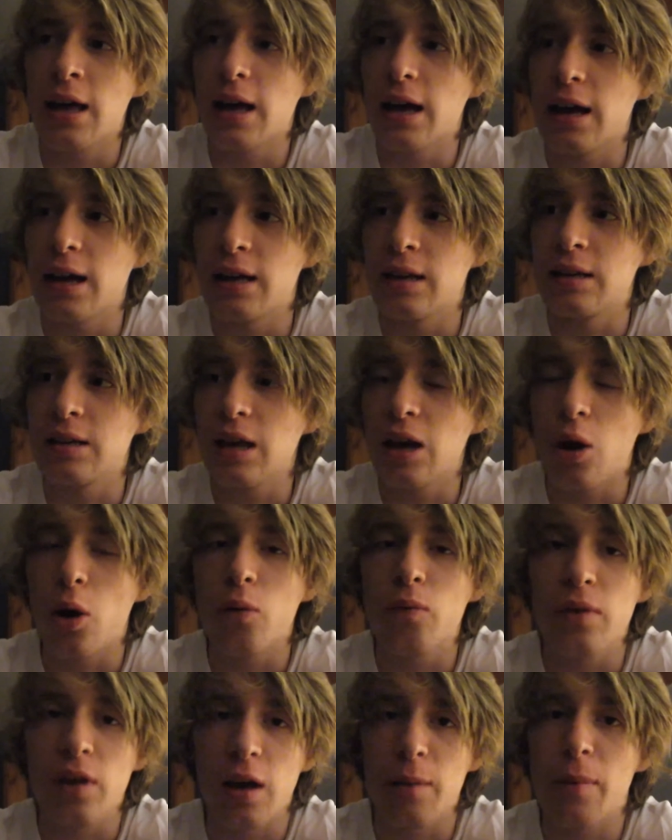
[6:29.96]
And yeah,
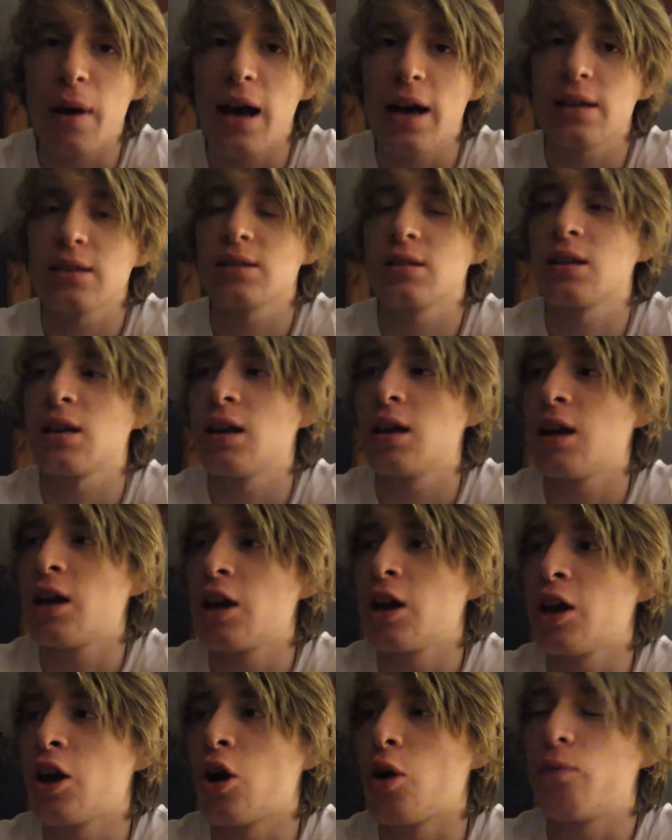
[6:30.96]
hopefully I pass.
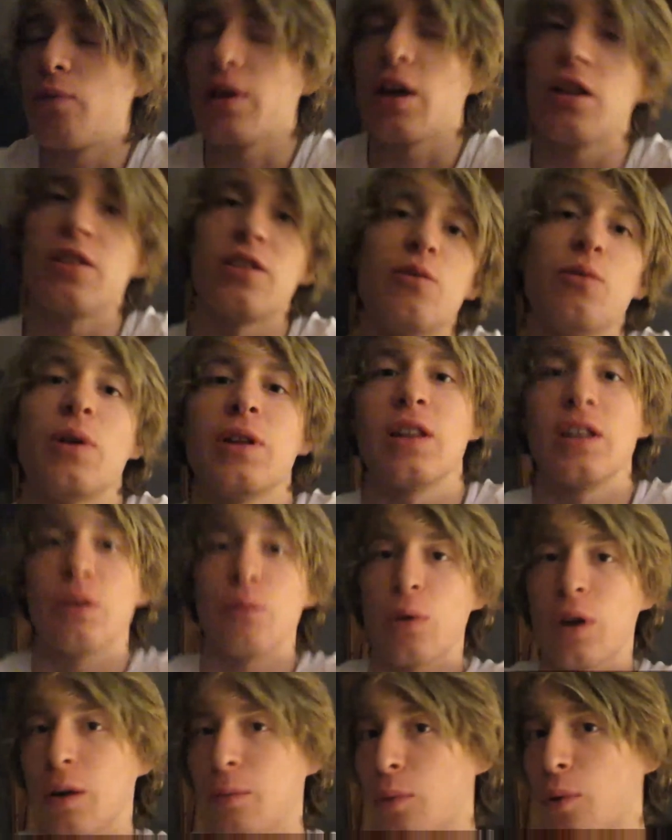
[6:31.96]
Hopefully
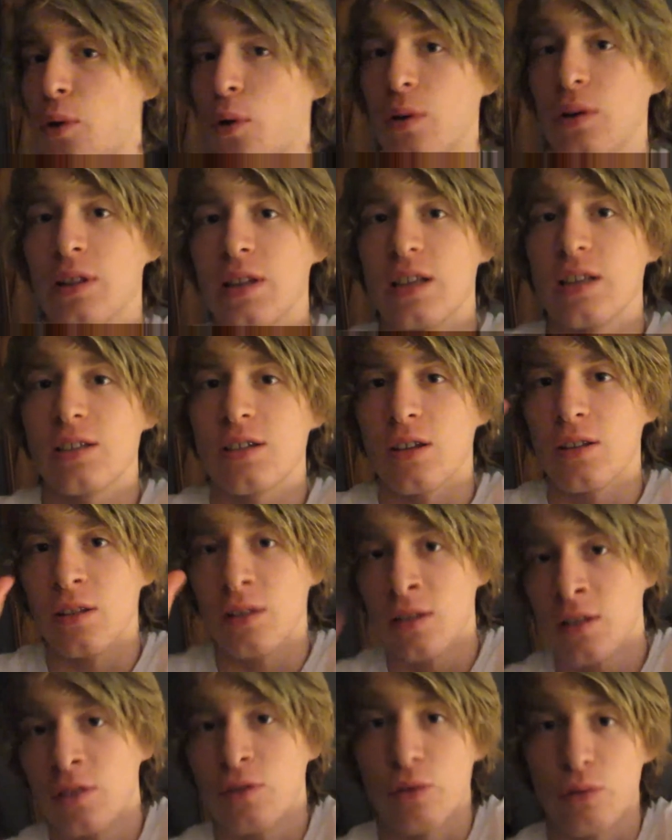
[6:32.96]
when I'm recording this on
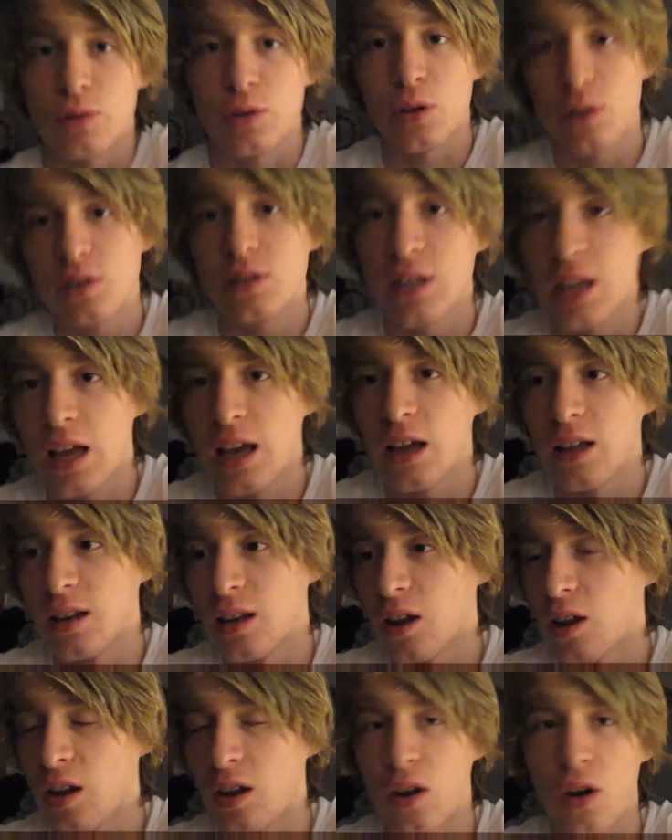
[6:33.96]
the results day
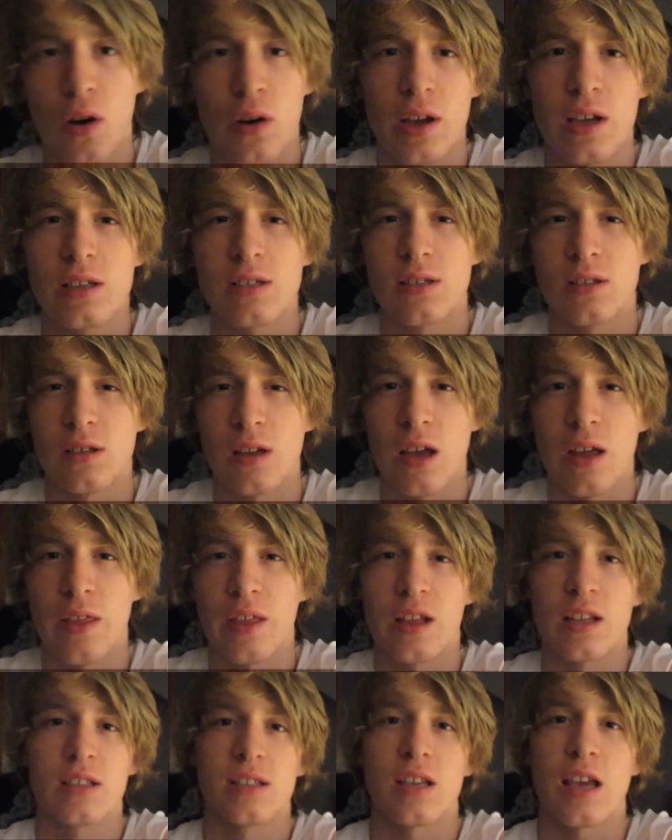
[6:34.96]
in August, I
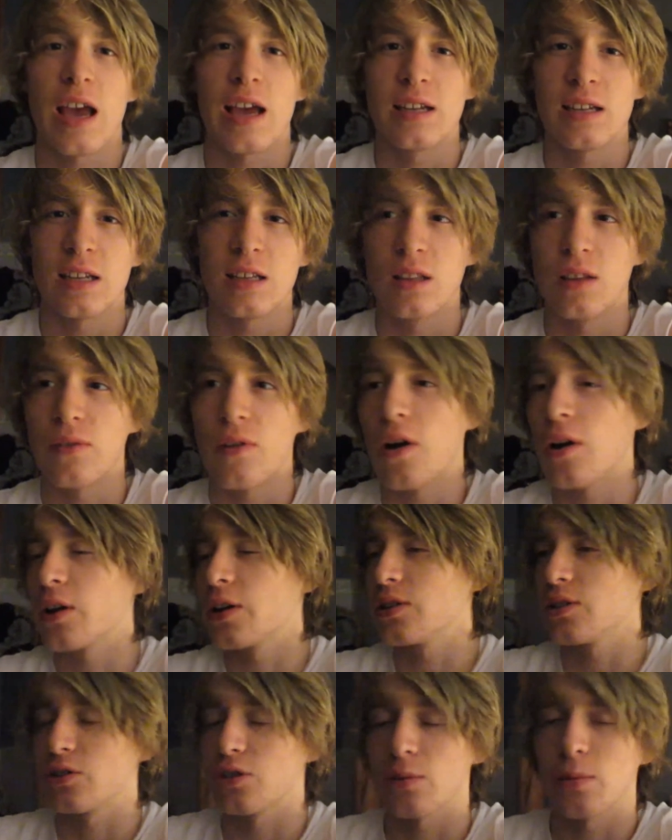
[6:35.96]
think it's the 18th of
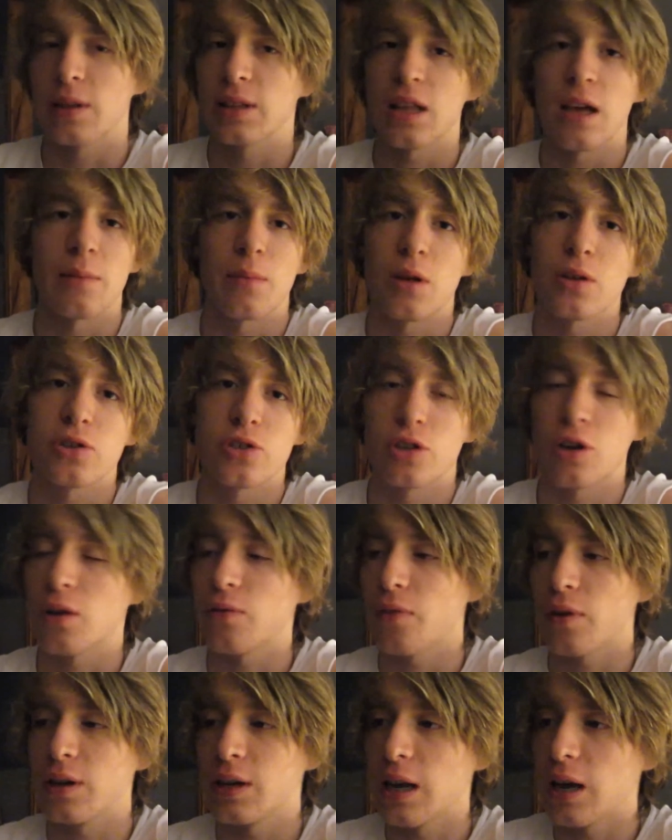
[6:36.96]
August or something like that. I'm not sure, I'll
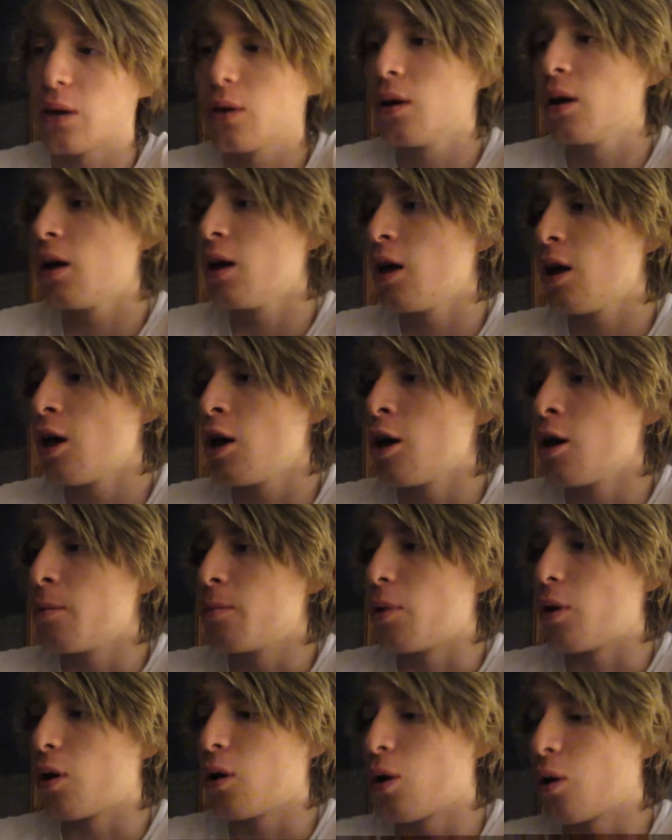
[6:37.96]
find out.
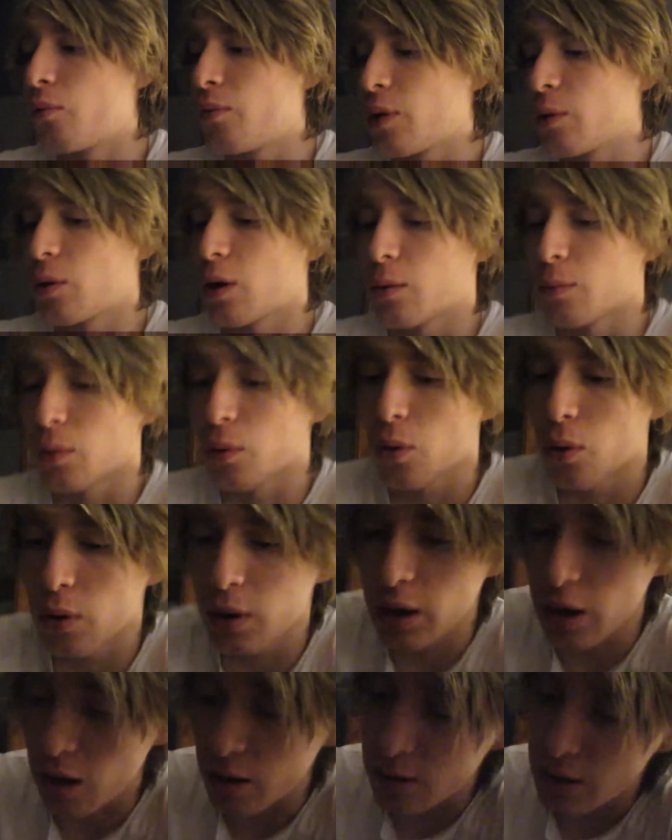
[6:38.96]
But hopefully when I'm
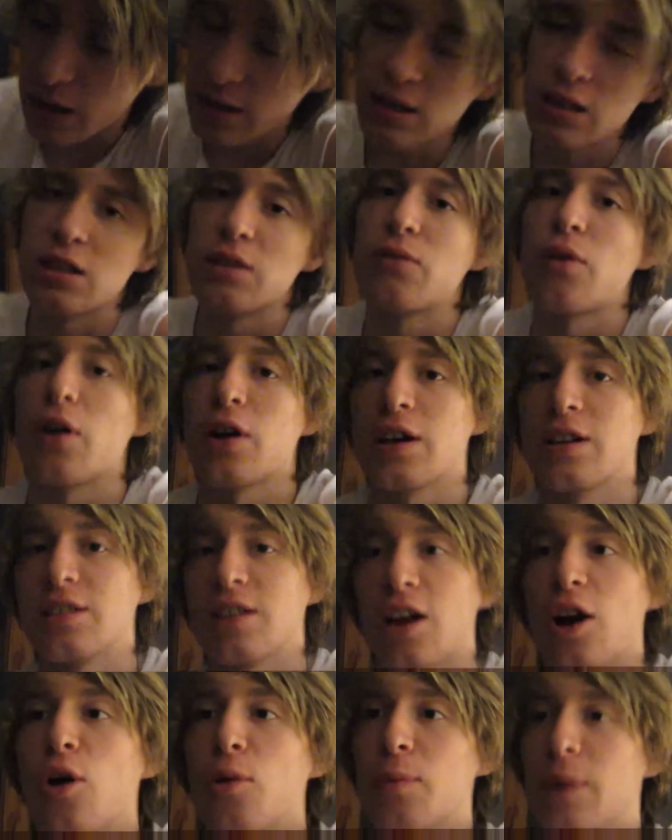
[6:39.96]
recording on the 18th of August,
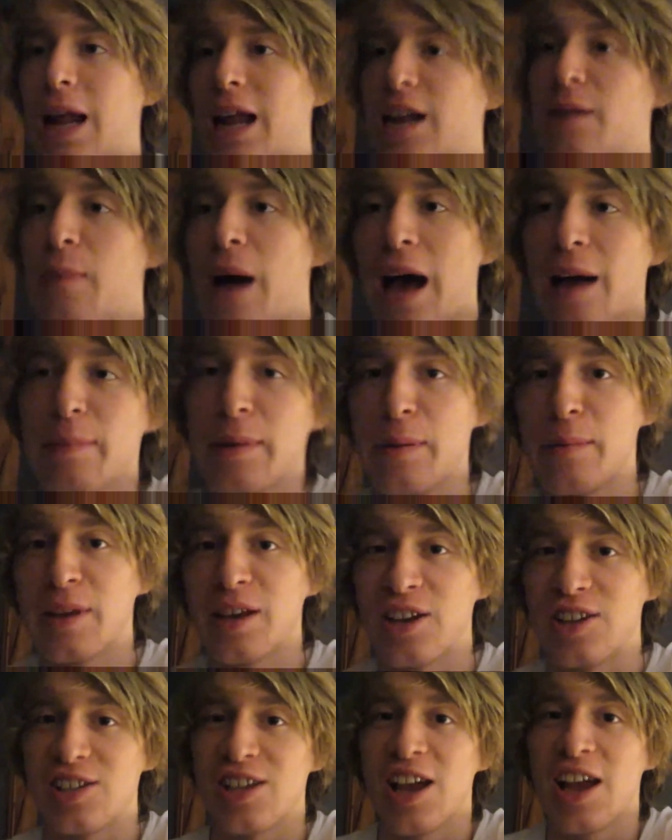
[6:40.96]
I open it and I'm happy
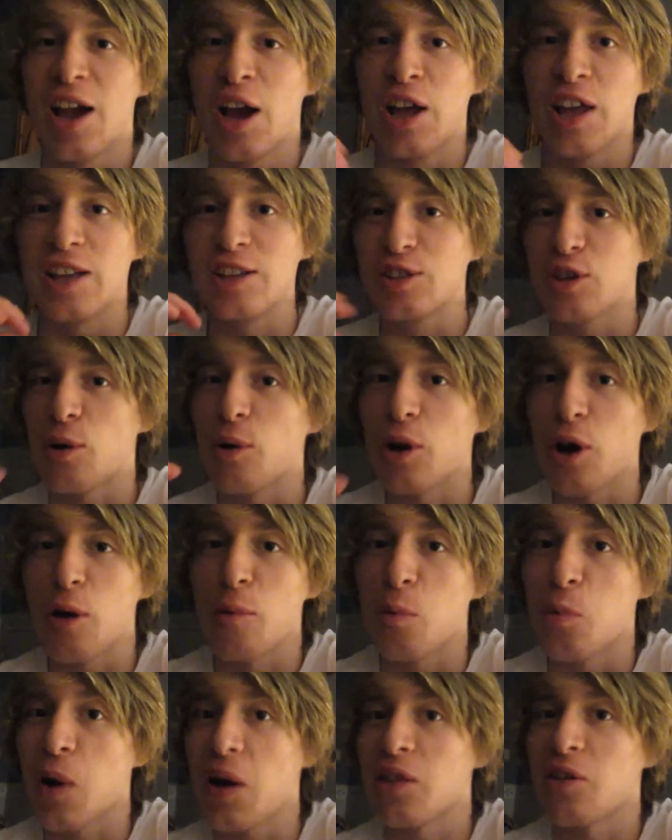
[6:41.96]
because it's going
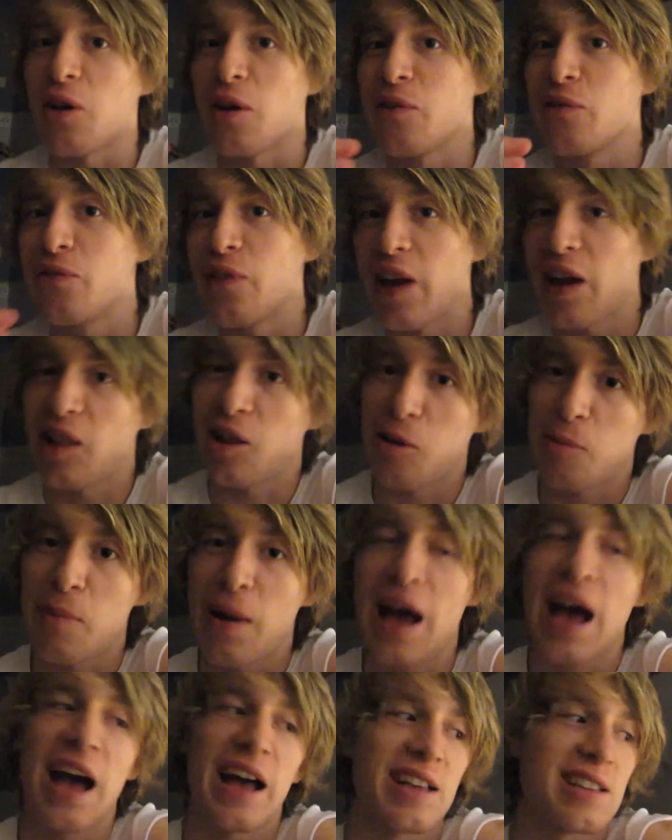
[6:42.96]
up whether I fail or
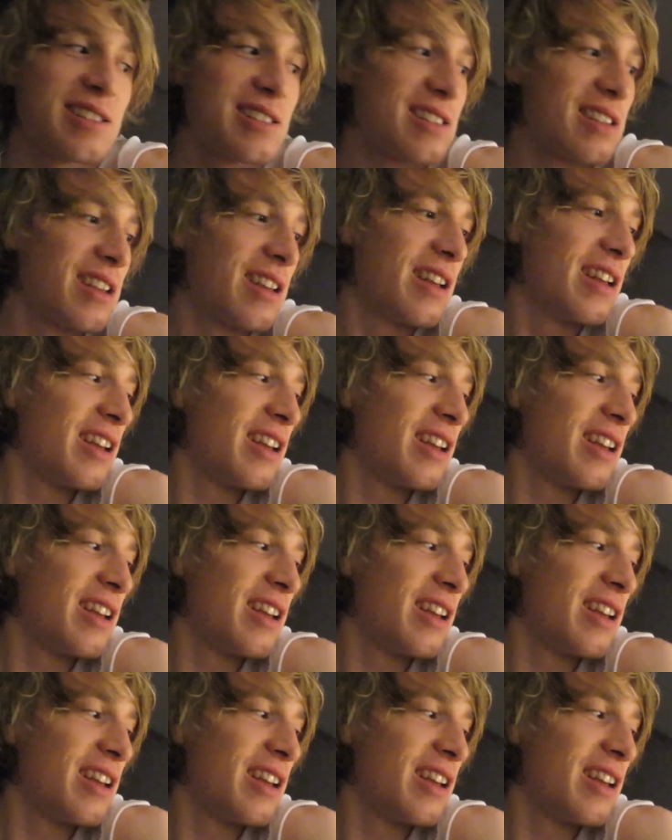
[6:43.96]
pass.